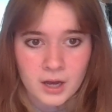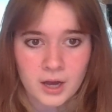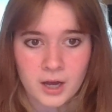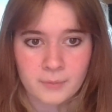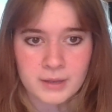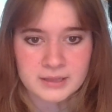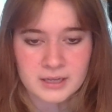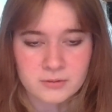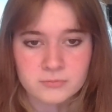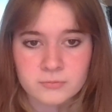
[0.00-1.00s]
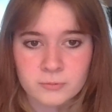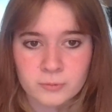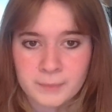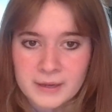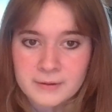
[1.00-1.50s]
And then
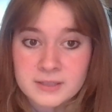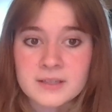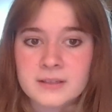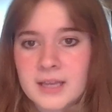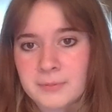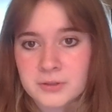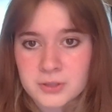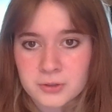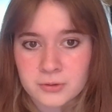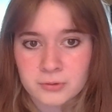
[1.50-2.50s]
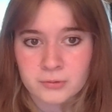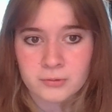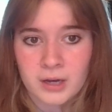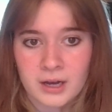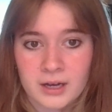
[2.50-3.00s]
we're basically able to
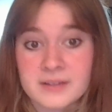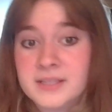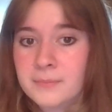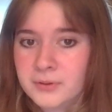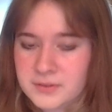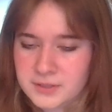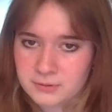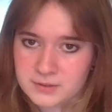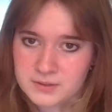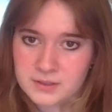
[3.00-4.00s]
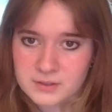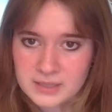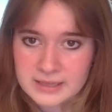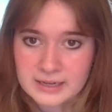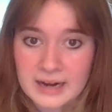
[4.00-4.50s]
assemble the sequences
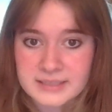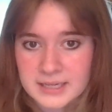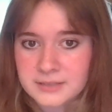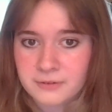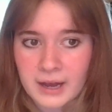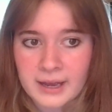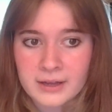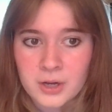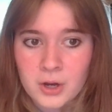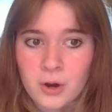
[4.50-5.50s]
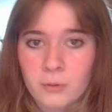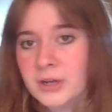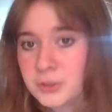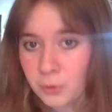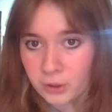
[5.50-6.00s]
and then identify
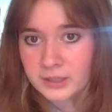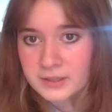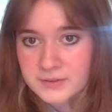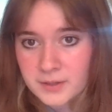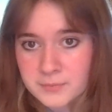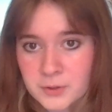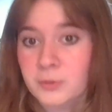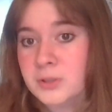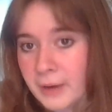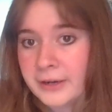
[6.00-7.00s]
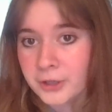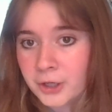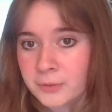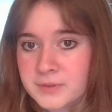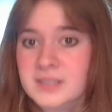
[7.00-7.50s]
which organisms, so which
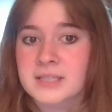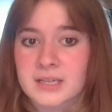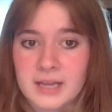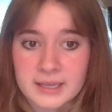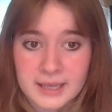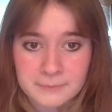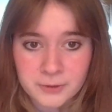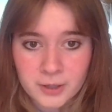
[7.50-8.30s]
microbes the DNA came